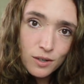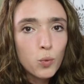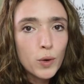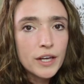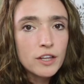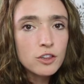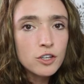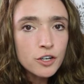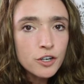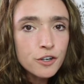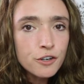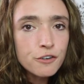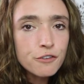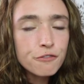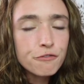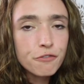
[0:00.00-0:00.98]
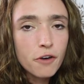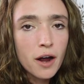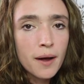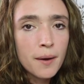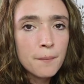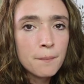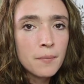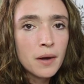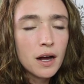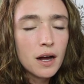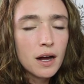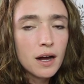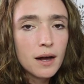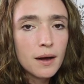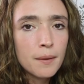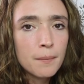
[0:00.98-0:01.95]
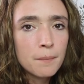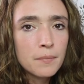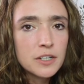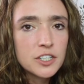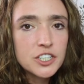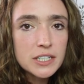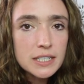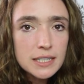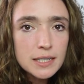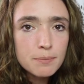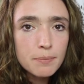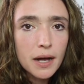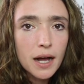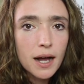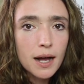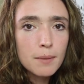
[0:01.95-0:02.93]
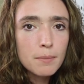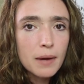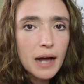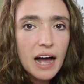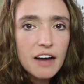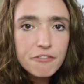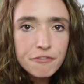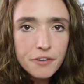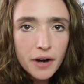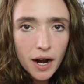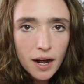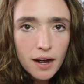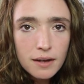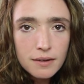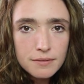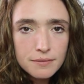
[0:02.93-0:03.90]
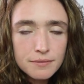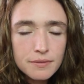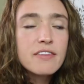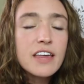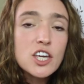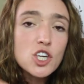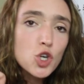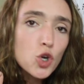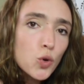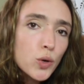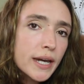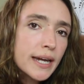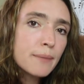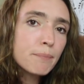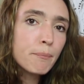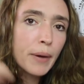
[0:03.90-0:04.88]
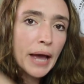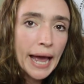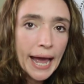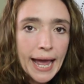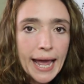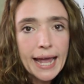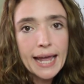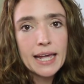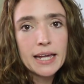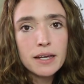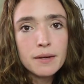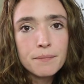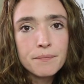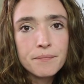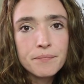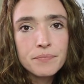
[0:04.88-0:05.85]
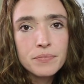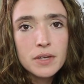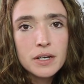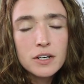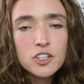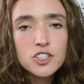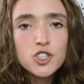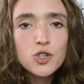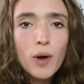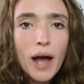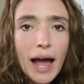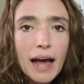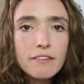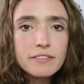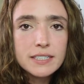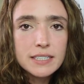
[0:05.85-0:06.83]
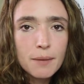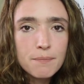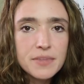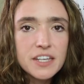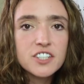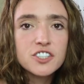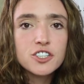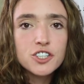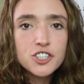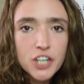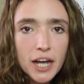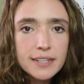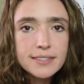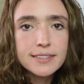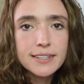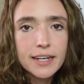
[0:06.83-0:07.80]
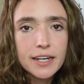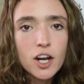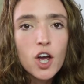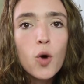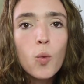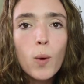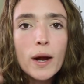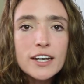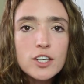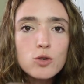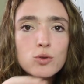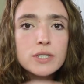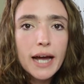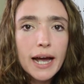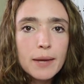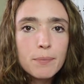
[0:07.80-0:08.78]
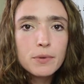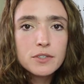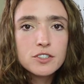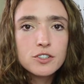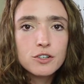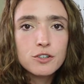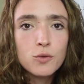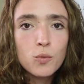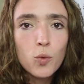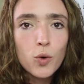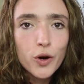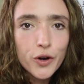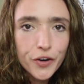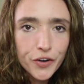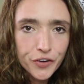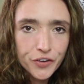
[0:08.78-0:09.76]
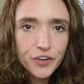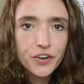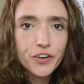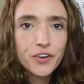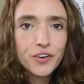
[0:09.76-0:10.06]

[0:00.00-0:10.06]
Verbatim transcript: We learned from Jilbab Afra that you can pay to have something suggested when you type a certain word.